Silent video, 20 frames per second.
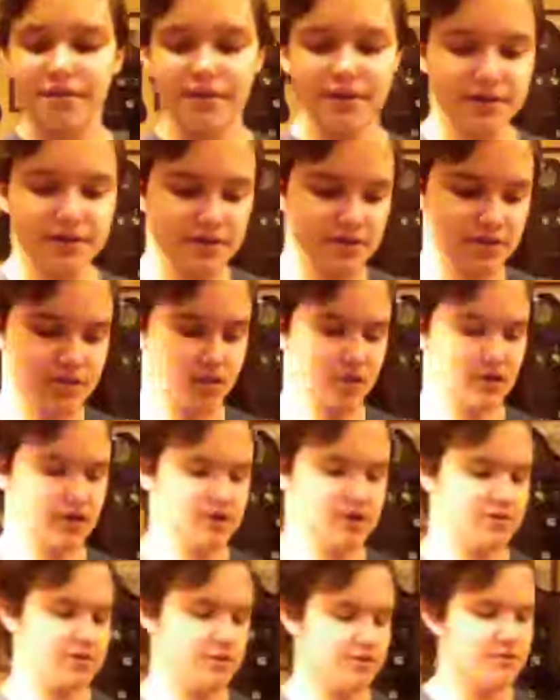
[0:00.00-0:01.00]
Freeze
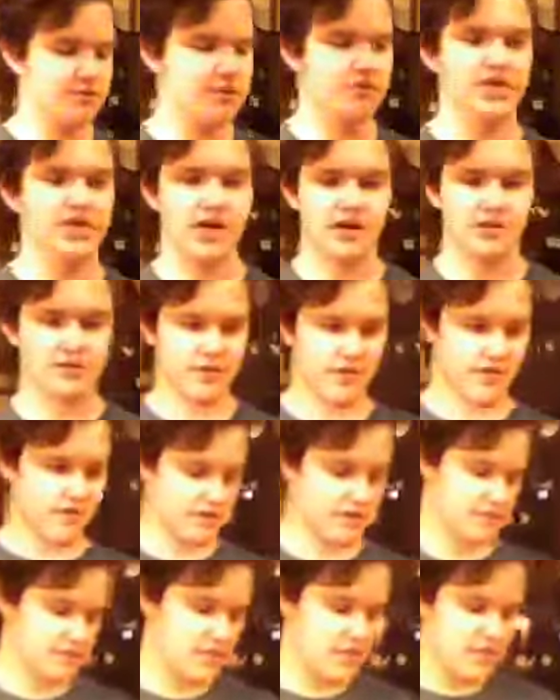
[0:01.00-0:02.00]
Darkness Over
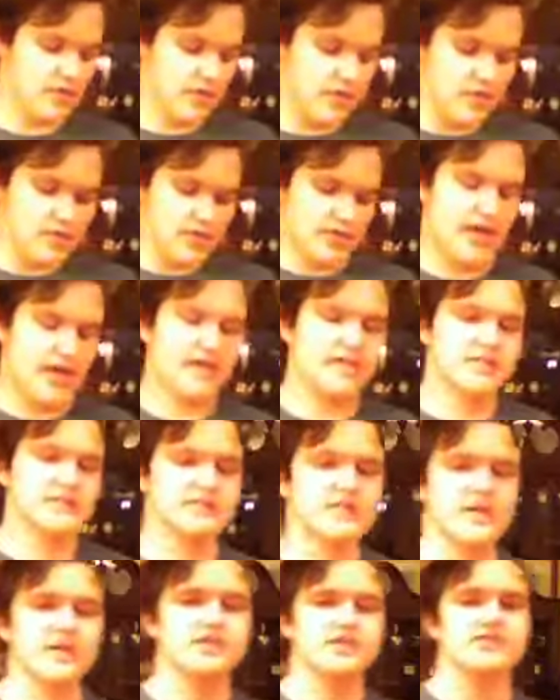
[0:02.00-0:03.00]
Cast. That is
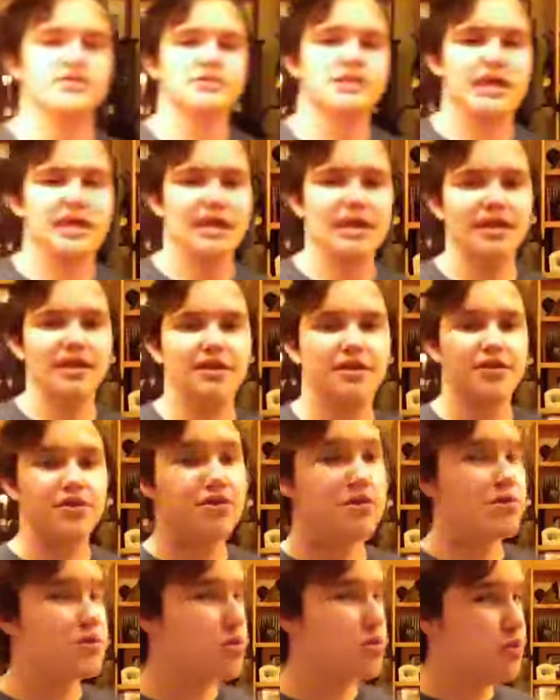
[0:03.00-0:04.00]
scheduled to hit
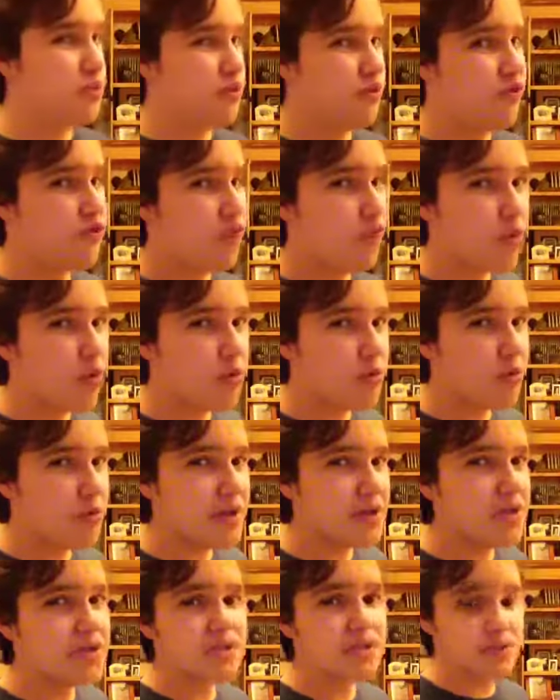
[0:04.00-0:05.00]
four
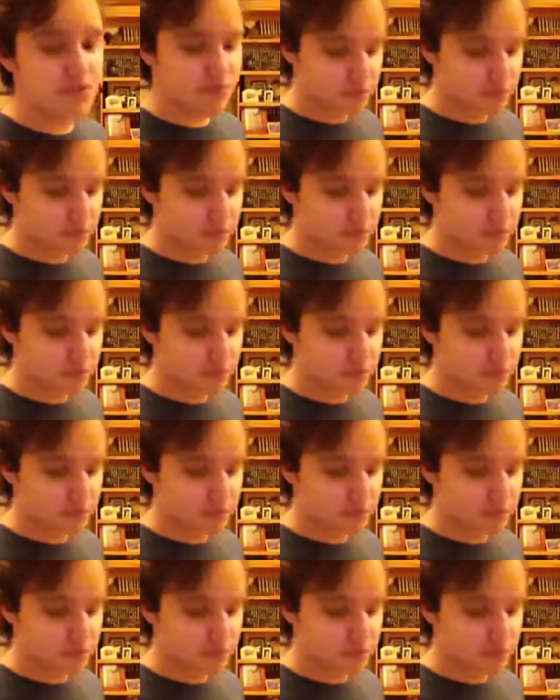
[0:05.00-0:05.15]
weeks